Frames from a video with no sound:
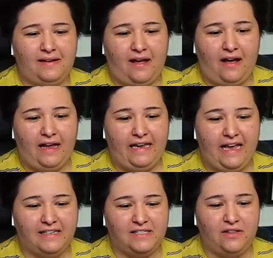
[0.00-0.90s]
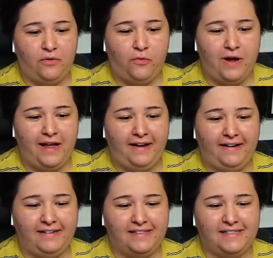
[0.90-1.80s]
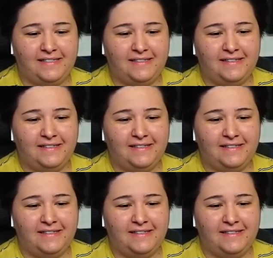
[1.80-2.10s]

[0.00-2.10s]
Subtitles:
Ah, yes, the wigs.